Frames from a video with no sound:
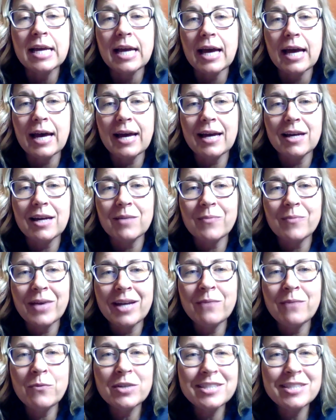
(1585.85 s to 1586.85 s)

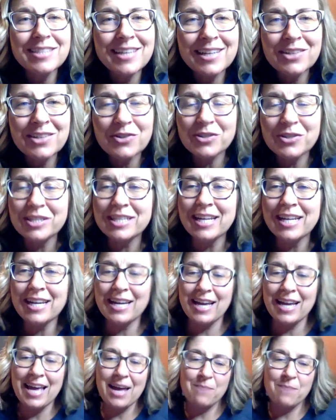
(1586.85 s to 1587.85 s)
and what's interesting,
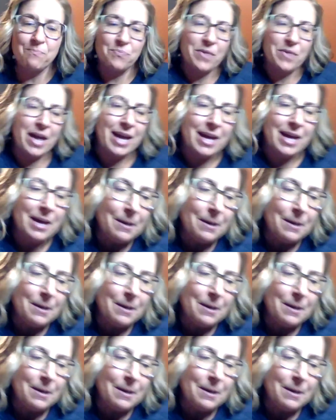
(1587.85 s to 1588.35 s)
again, like,